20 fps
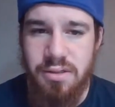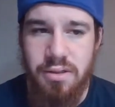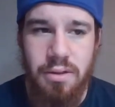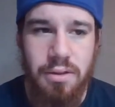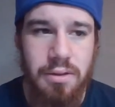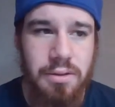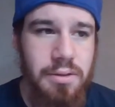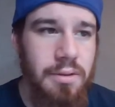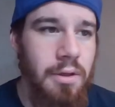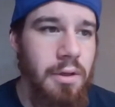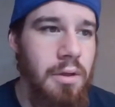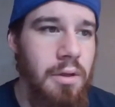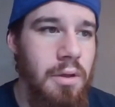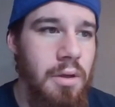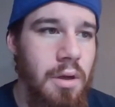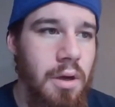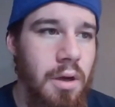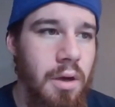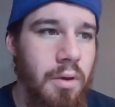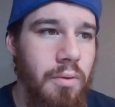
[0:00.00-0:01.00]
starts,
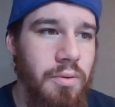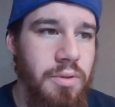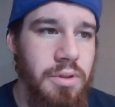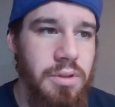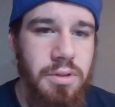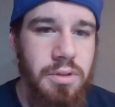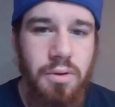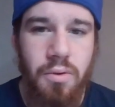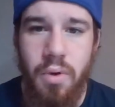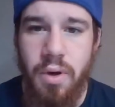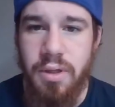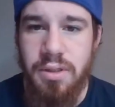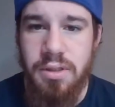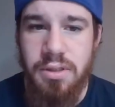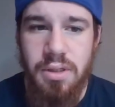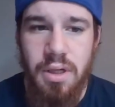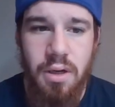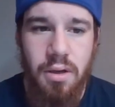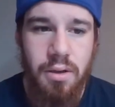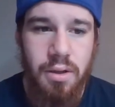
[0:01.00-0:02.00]
uh, which is quite
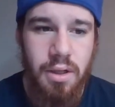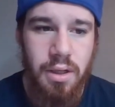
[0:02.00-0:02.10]
solid.